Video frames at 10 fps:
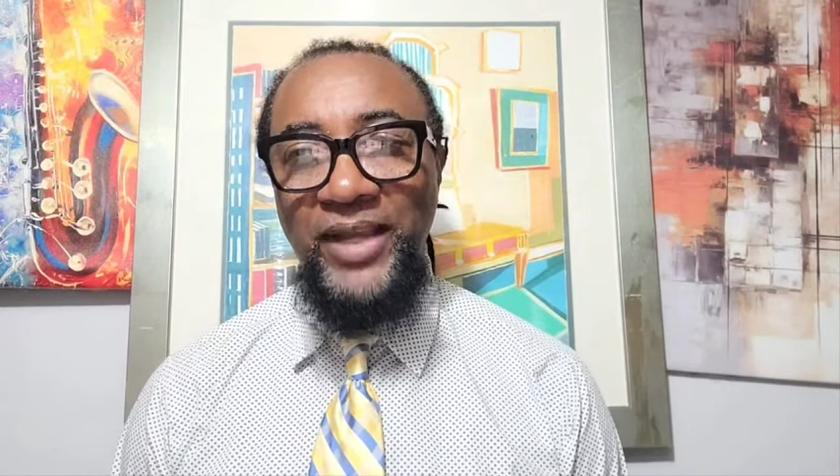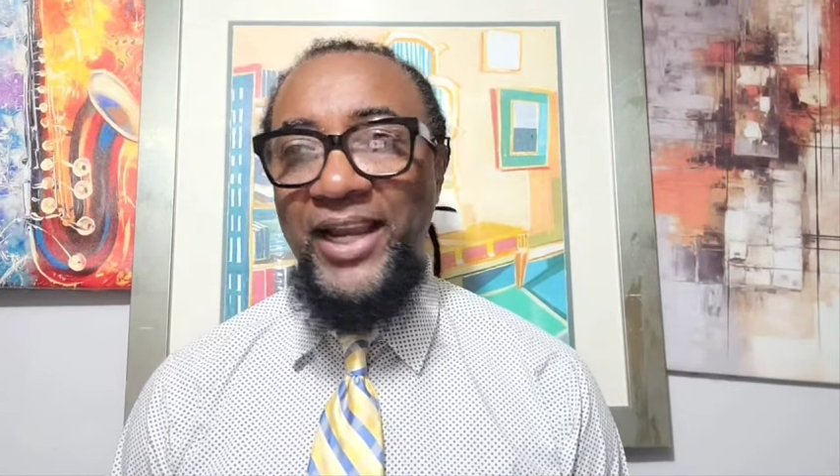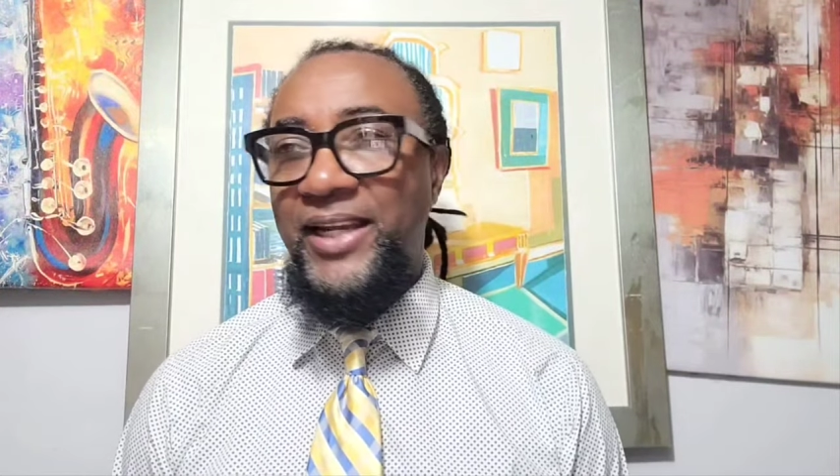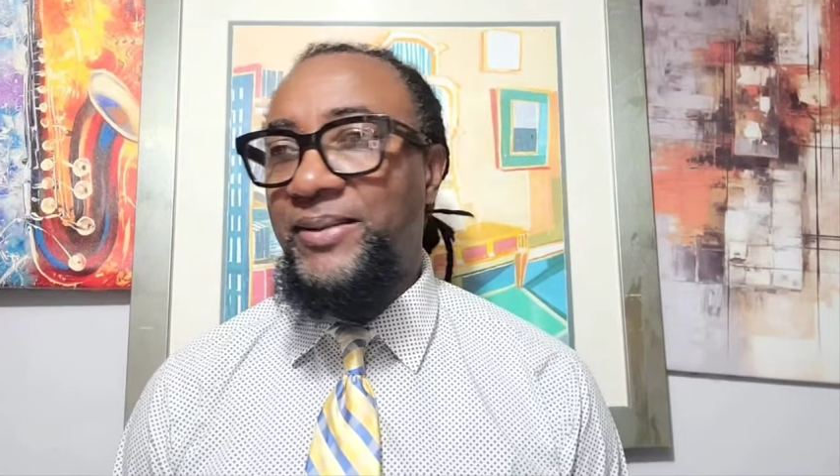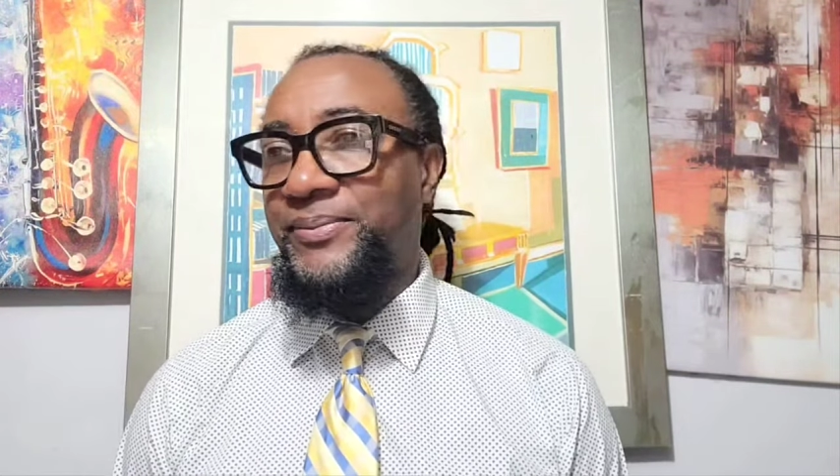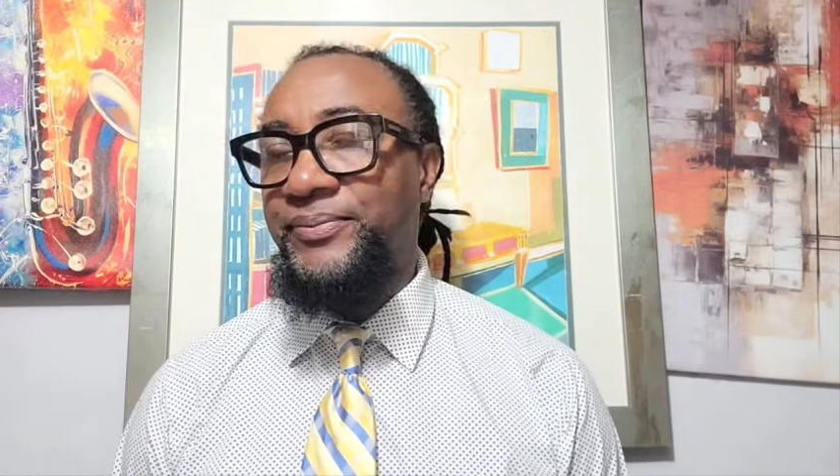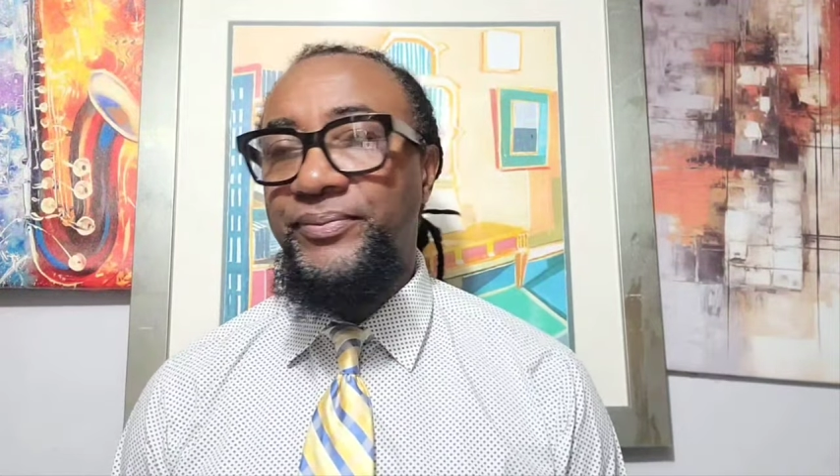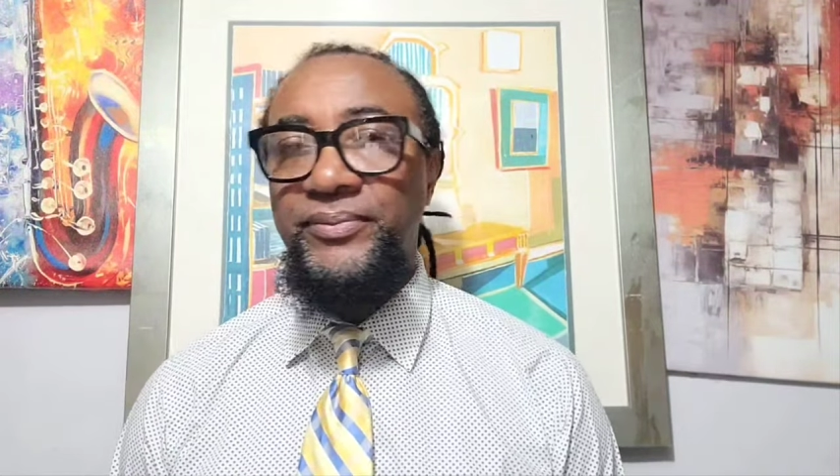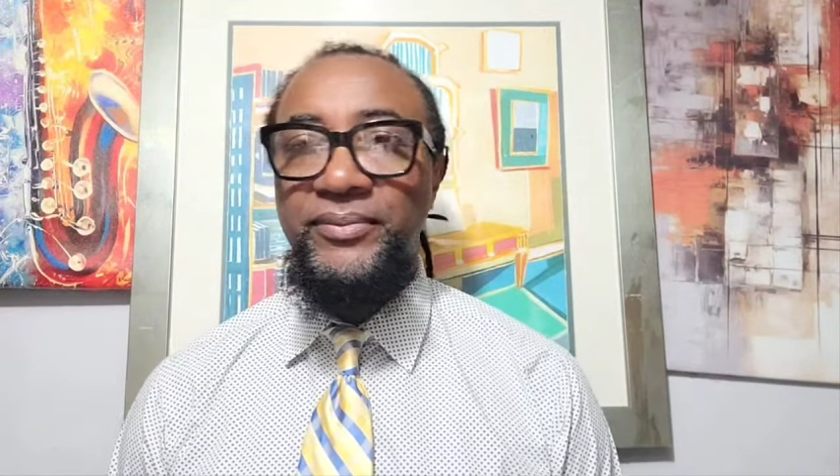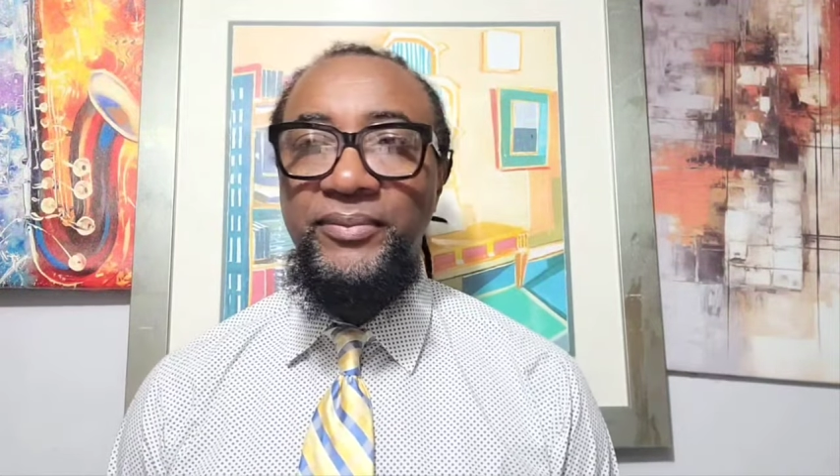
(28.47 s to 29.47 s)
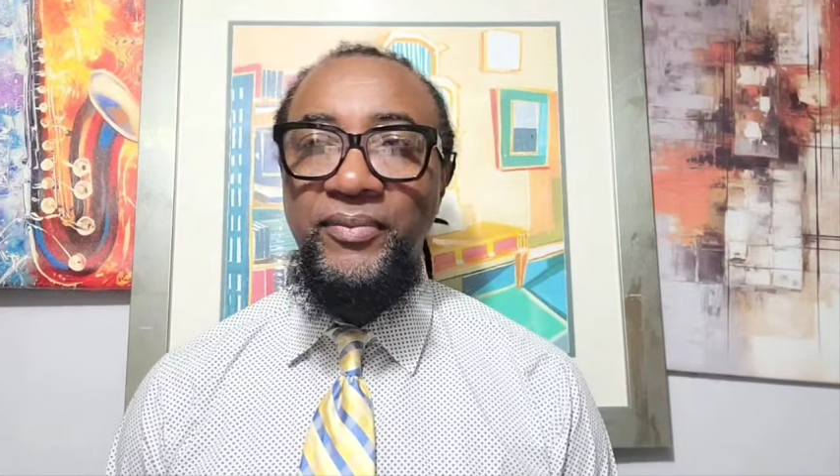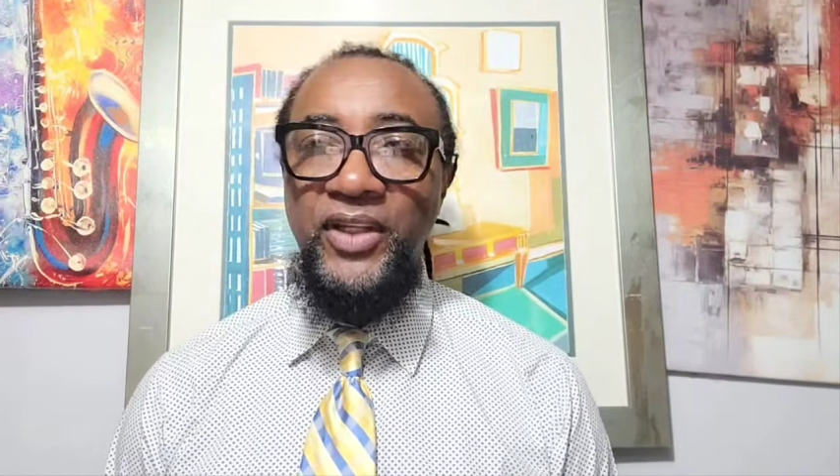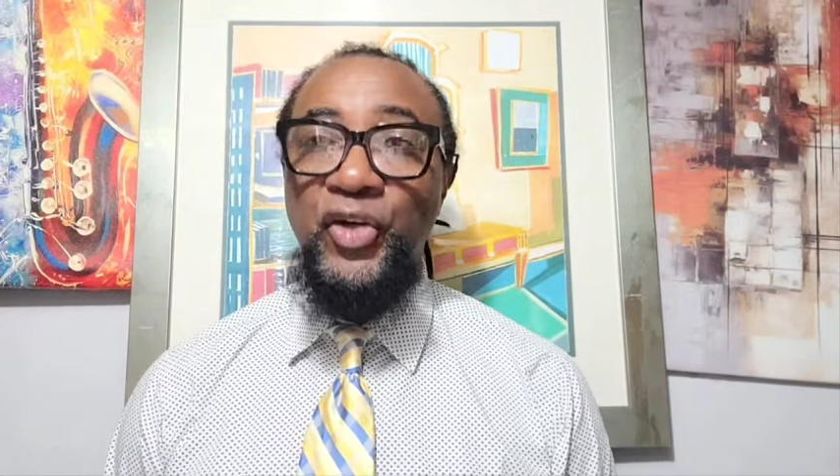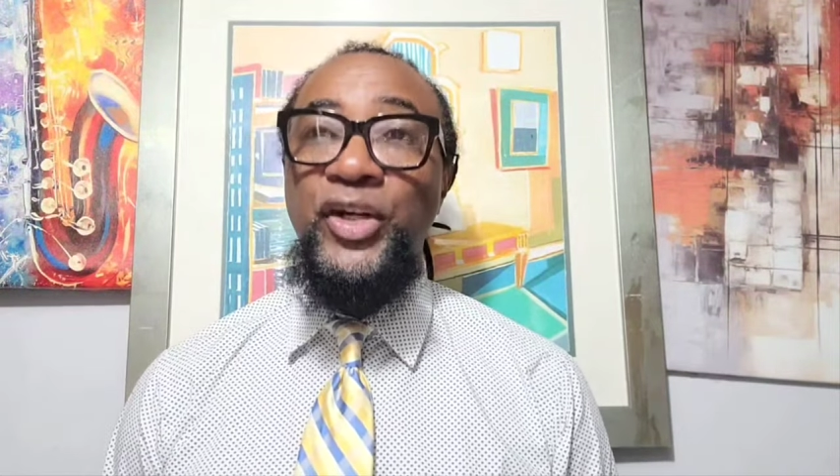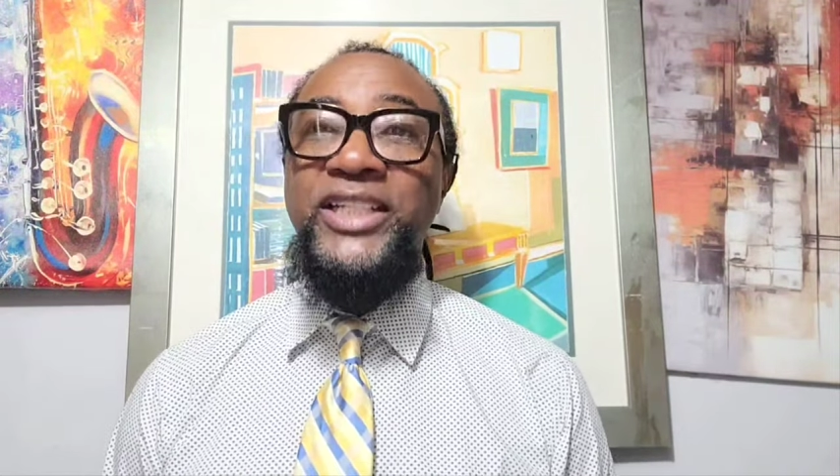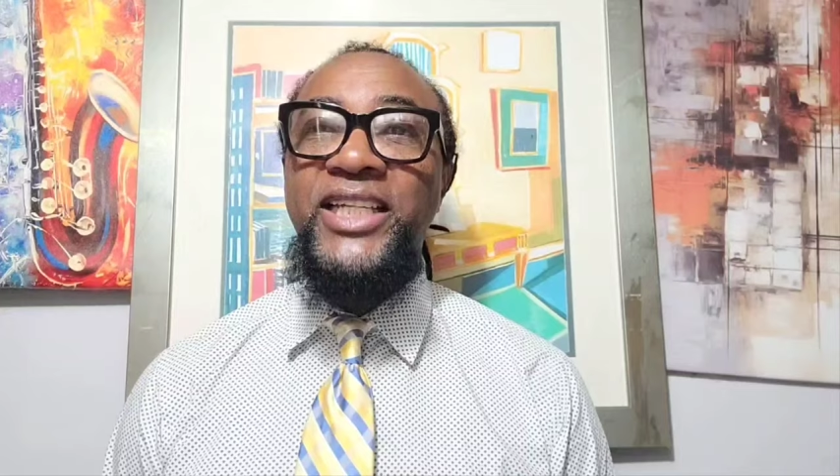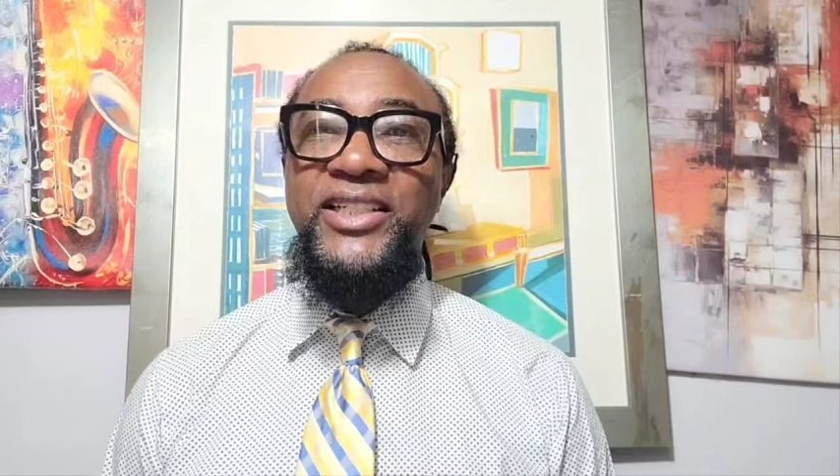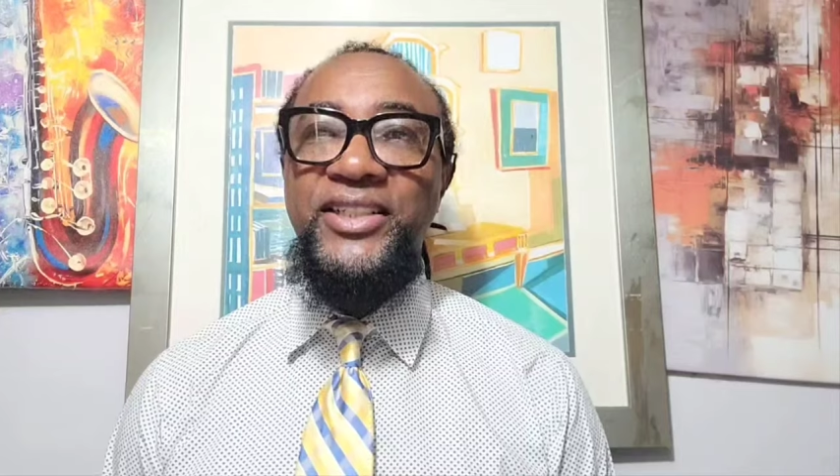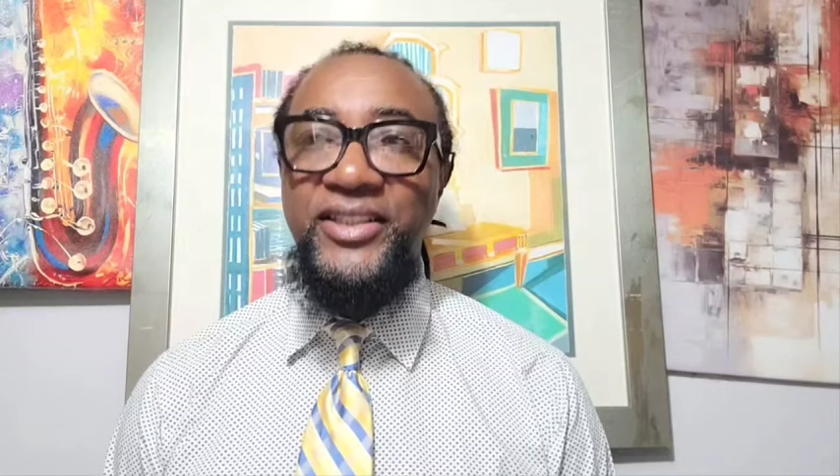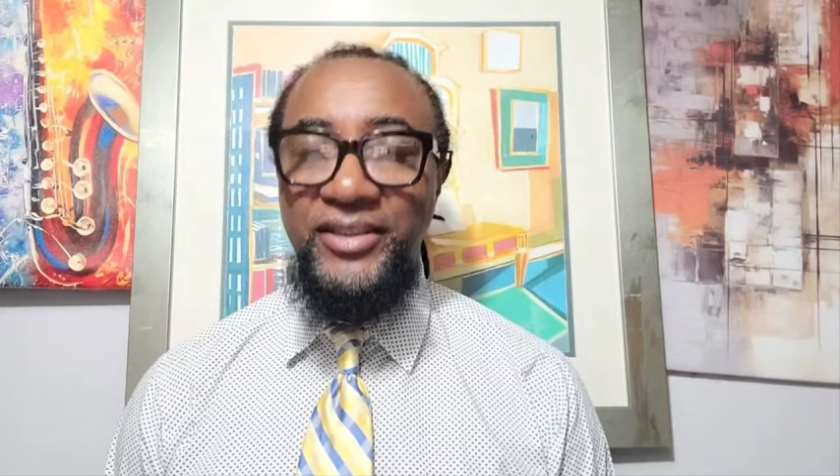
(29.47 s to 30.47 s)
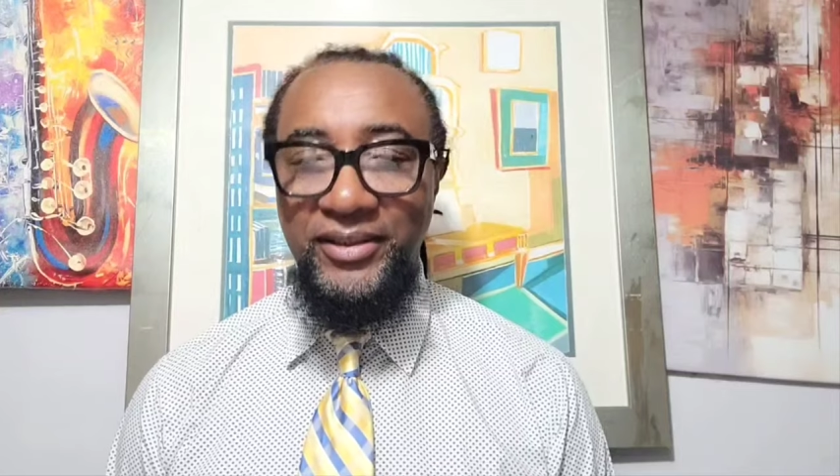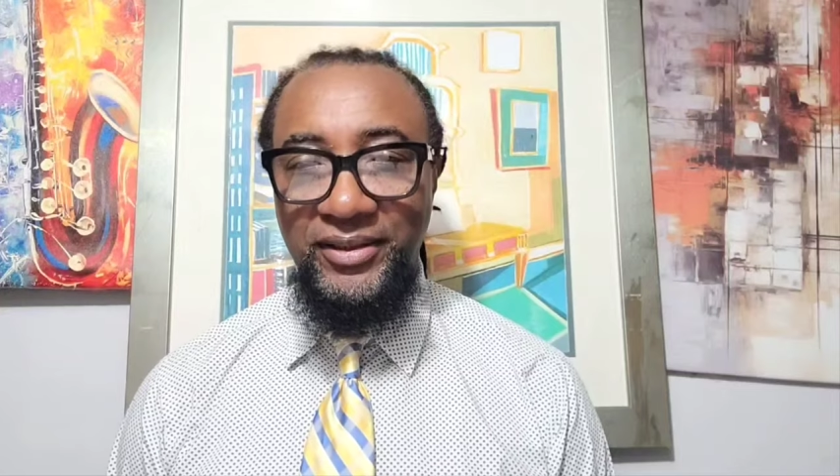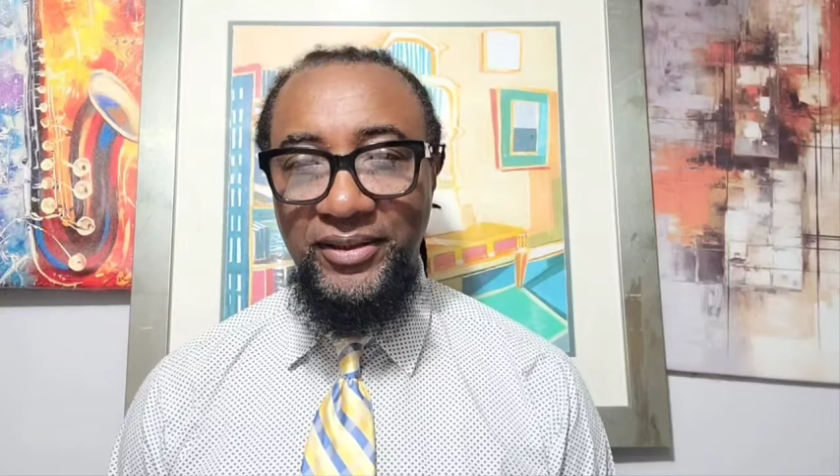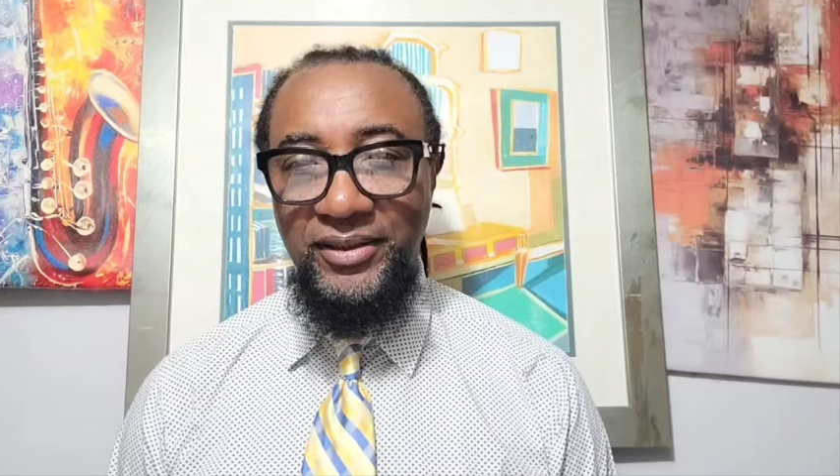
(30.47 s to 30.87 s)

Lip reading: Hey, greetings.